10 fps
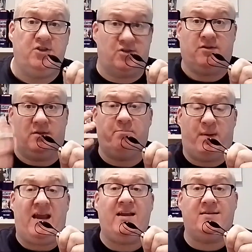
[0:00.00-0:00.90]
just like
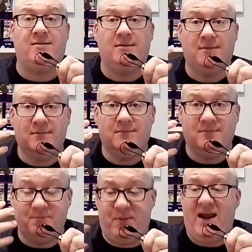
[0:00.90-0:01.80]
paid
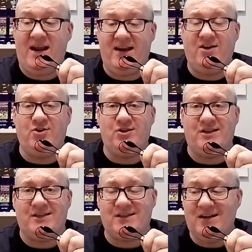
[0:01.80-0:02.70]

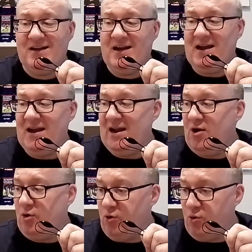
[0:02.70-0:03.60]
agencies
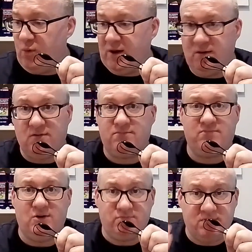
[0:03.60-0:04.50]
who will
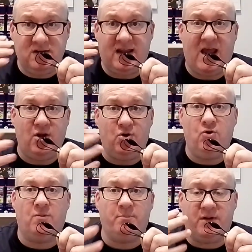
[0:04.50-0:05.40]
get
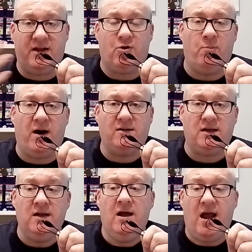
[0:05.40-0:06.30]
your political
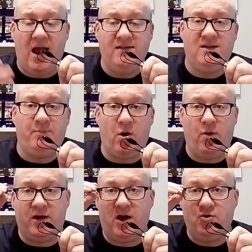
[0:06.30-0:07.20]
party into
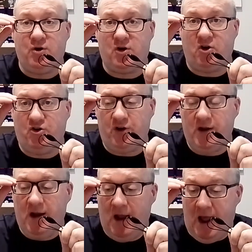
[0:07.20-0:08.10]
power in your country,
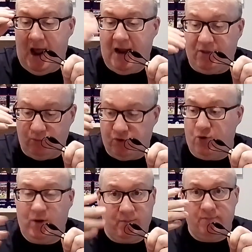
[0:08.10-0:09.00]
and they'll
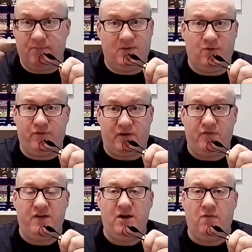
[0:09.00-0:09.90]
do it for a
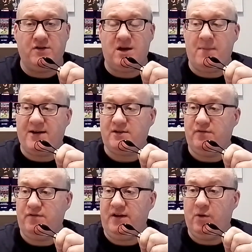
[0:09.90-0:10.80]
fee, obviously a massive
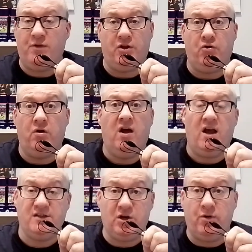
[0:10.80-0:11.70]
fee. And what they do
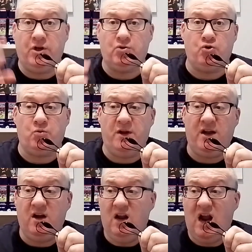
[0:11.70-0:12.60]
is they go into social
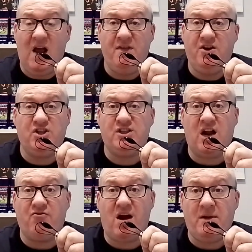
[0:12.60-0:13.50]
media and they just
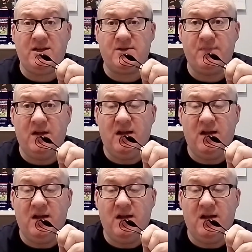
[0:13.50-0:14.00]
start rammies.